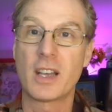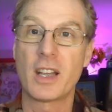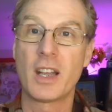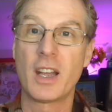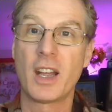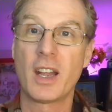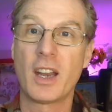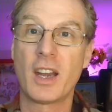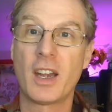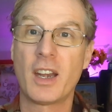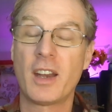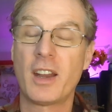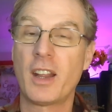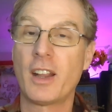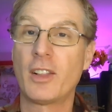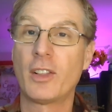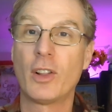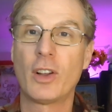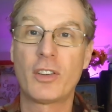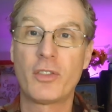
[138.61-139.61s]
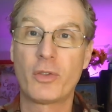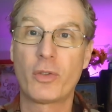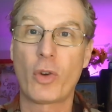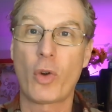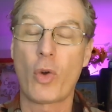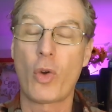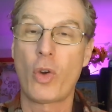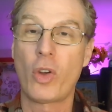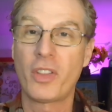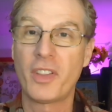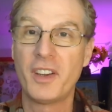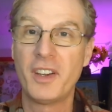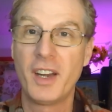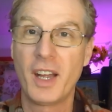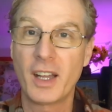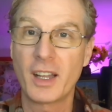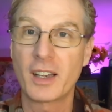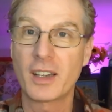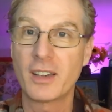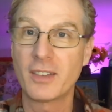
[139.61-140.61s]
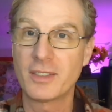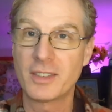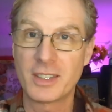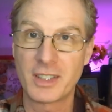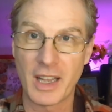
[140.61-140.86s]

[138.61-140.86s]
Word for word: and they look for all the negatives.